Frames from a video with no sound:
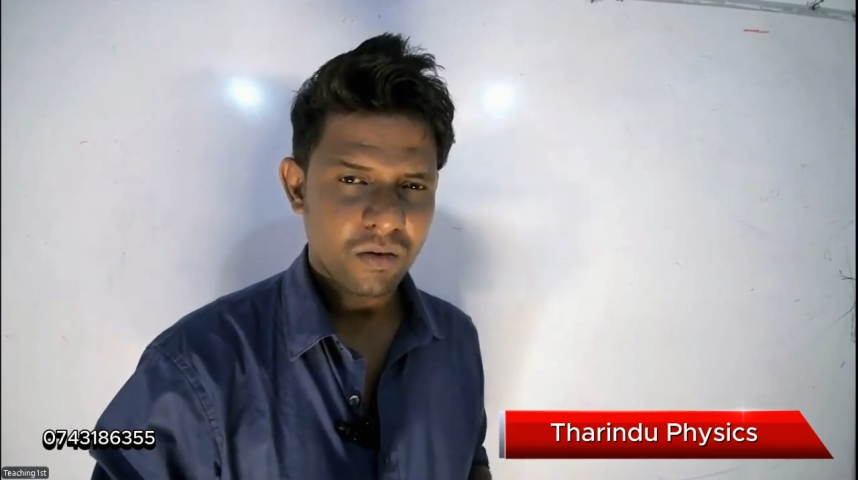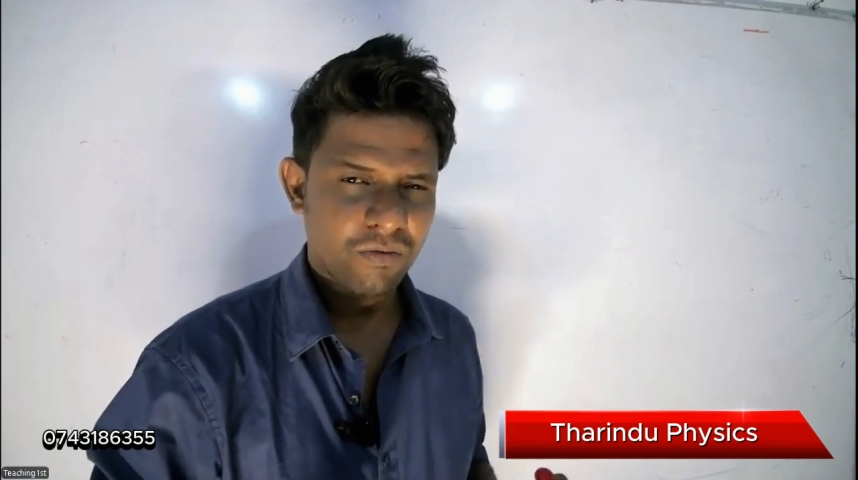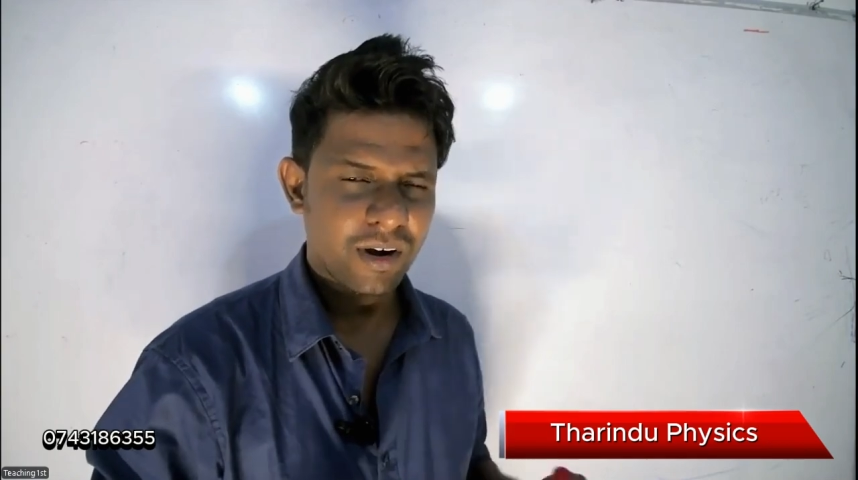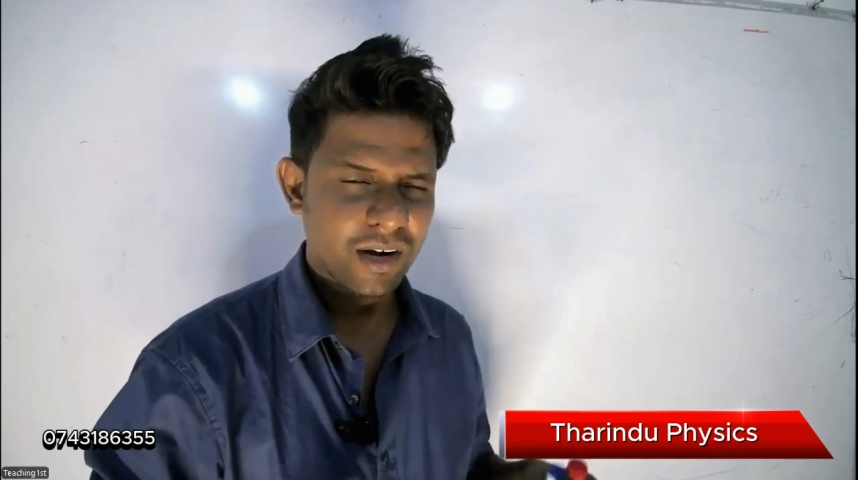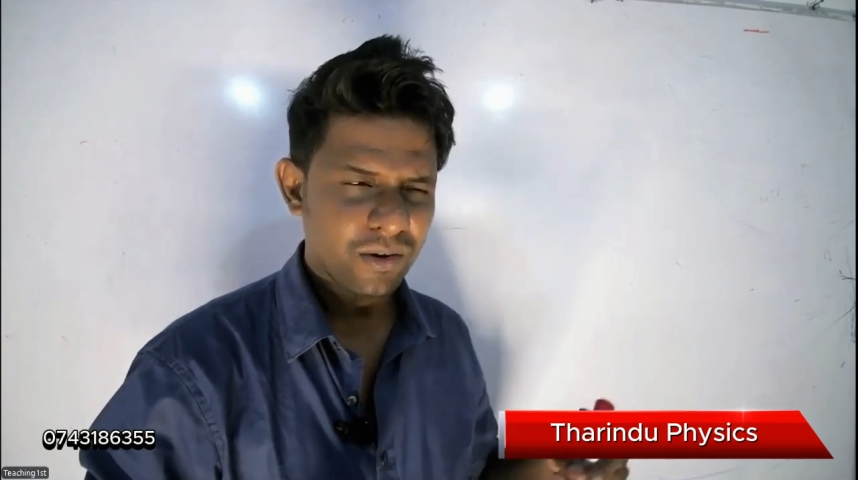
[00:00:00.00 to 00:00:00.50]

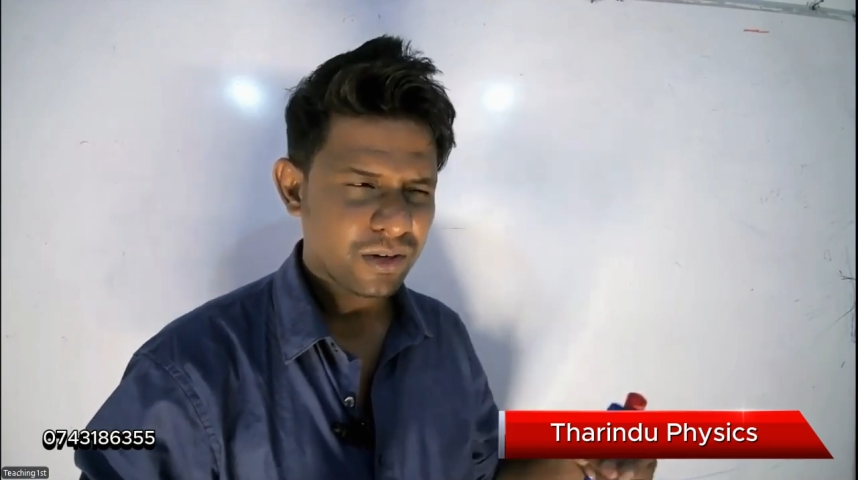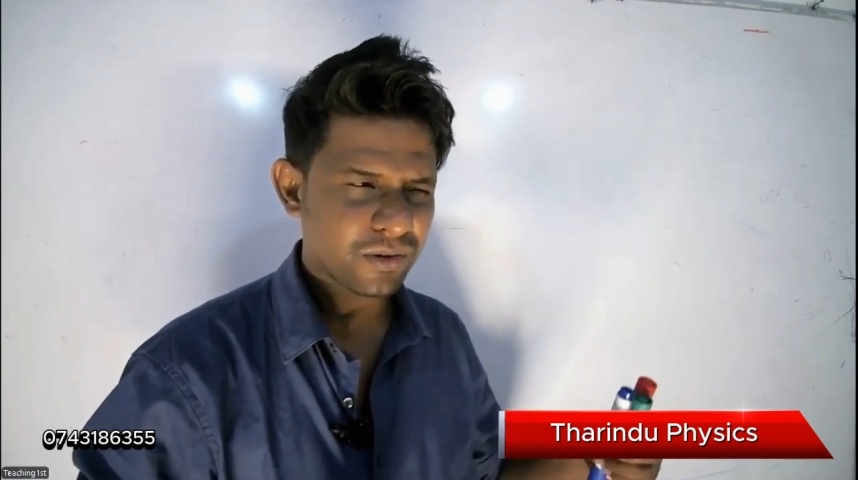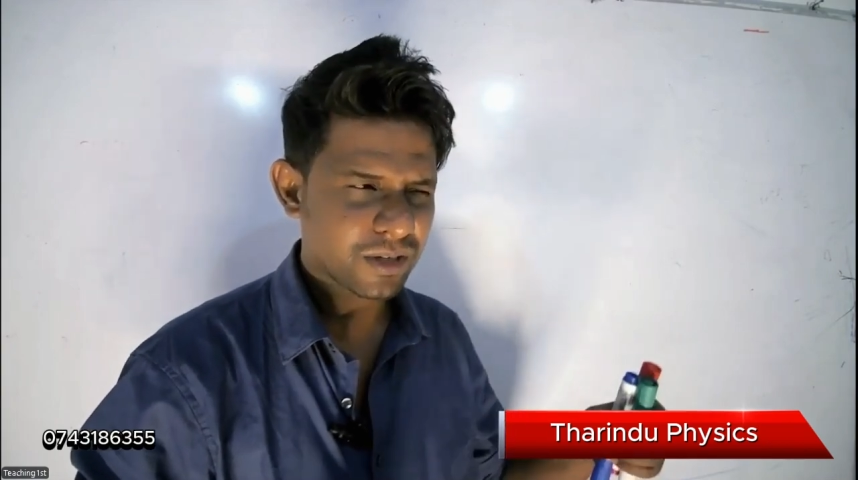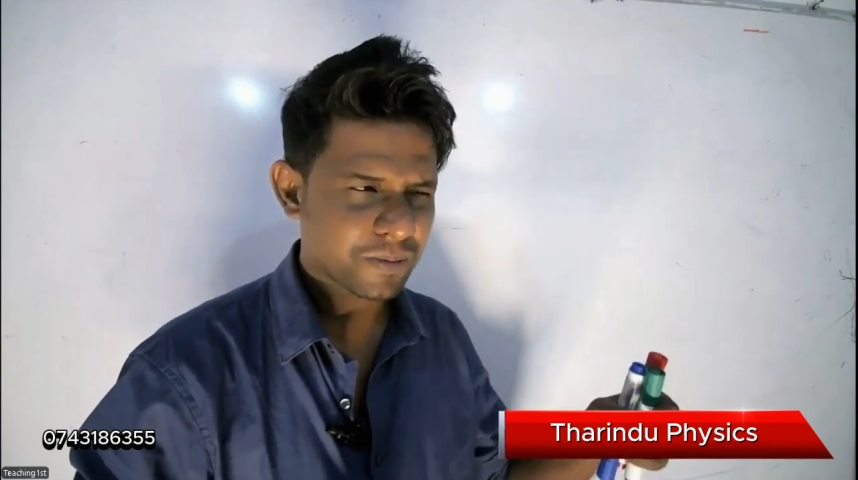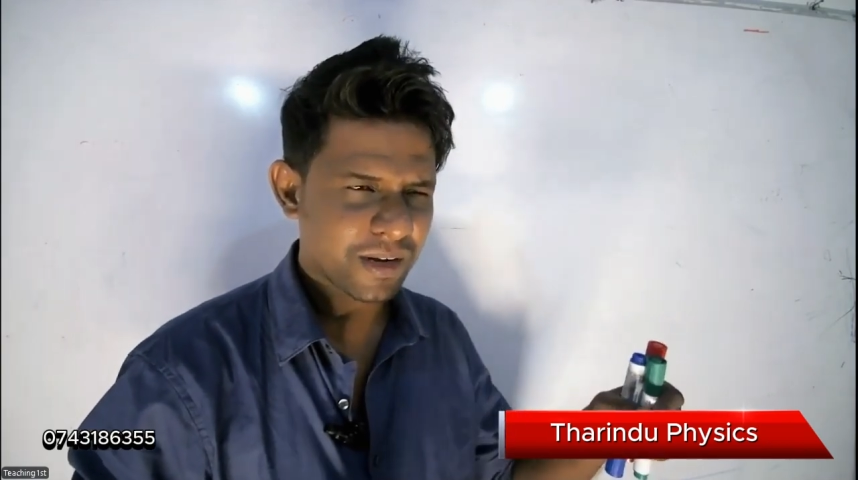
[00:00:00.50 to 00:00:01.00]
Why don't
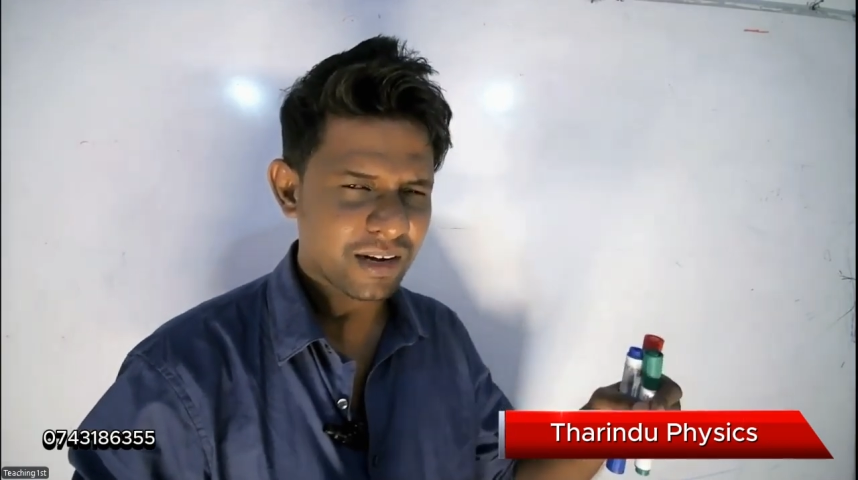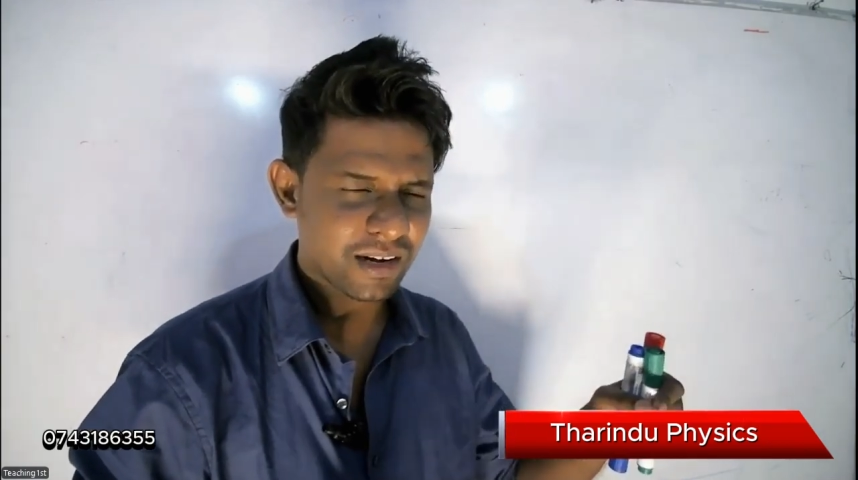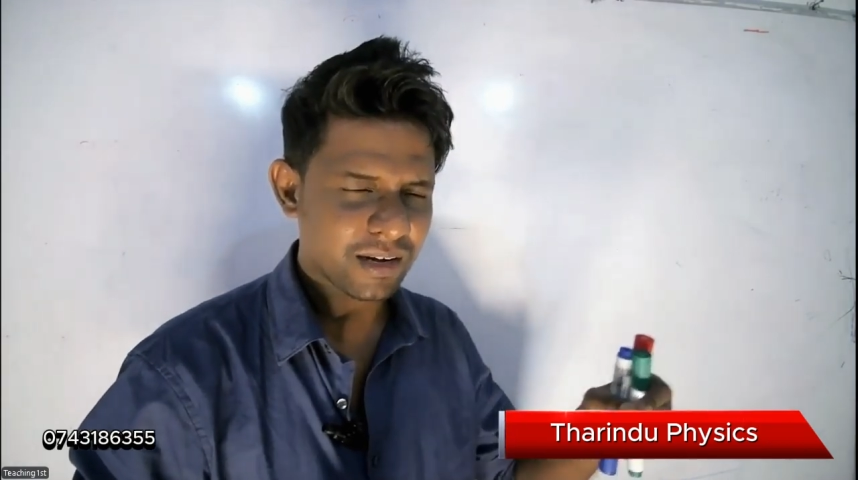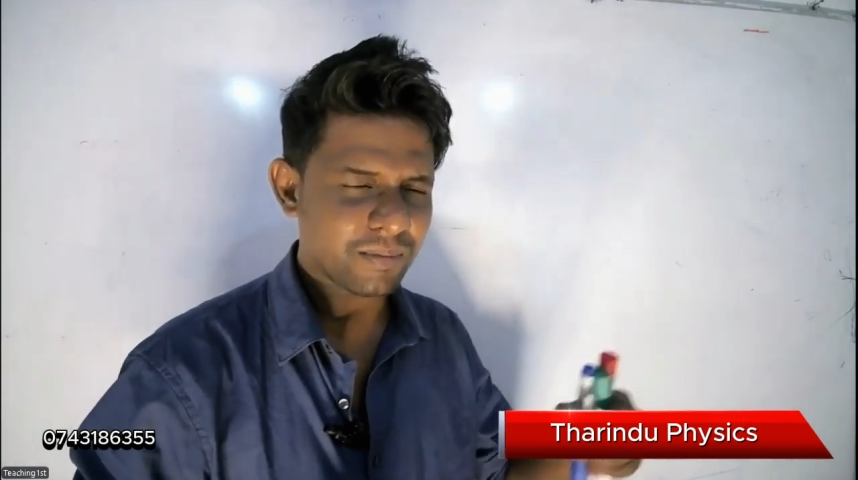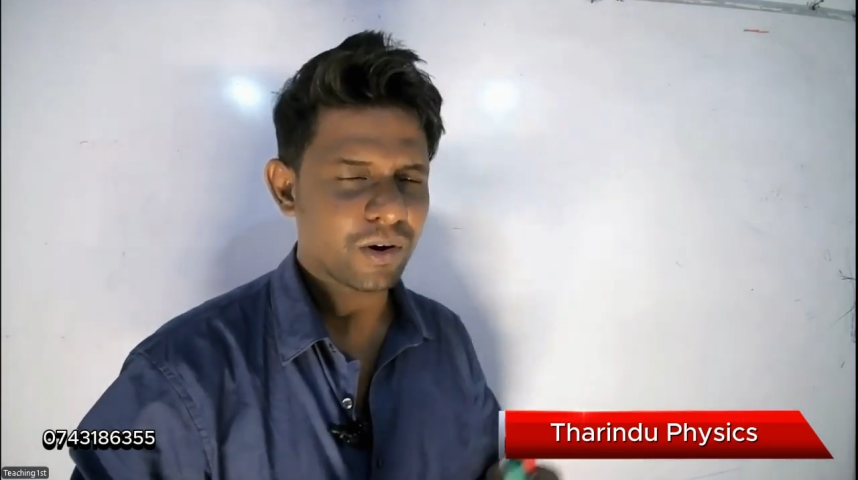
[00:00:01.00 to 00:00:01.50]
you spend a
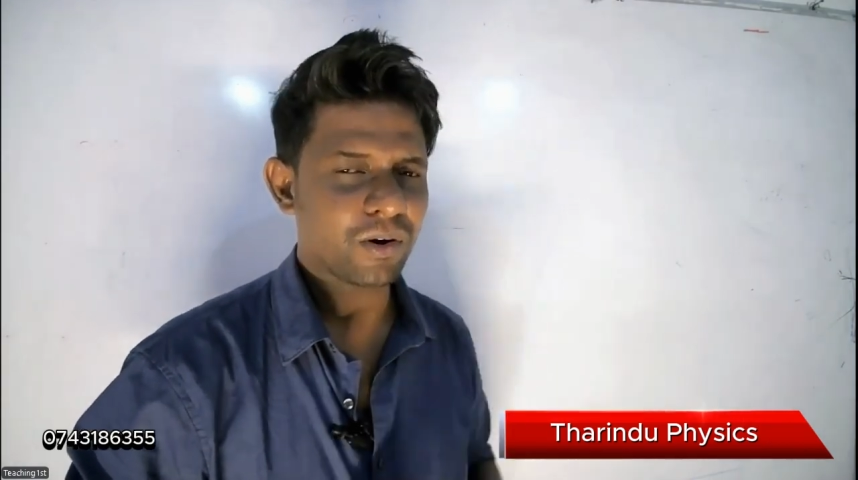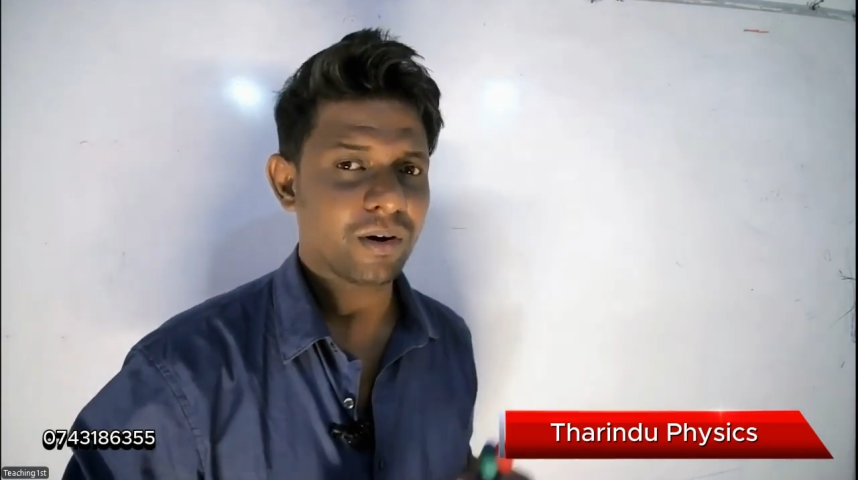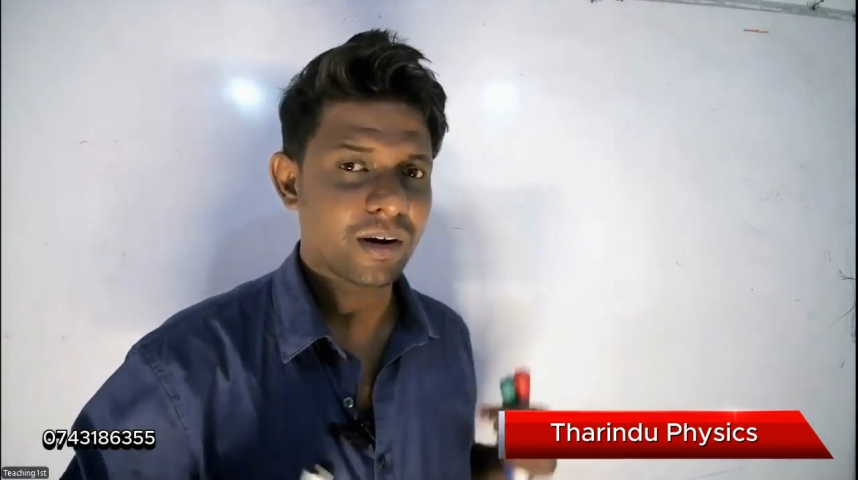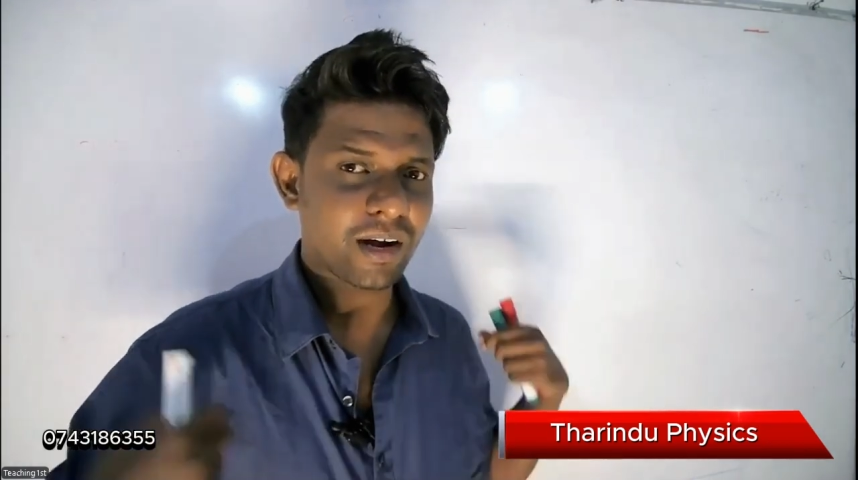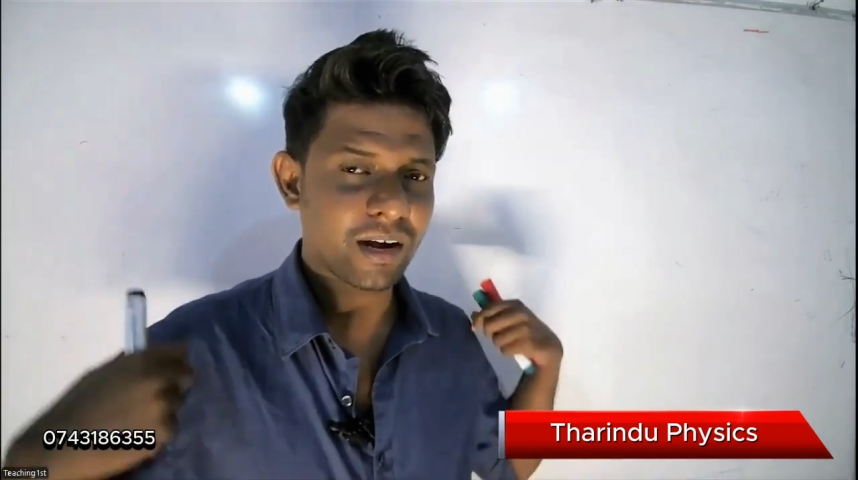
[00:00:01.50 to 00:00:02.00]
little more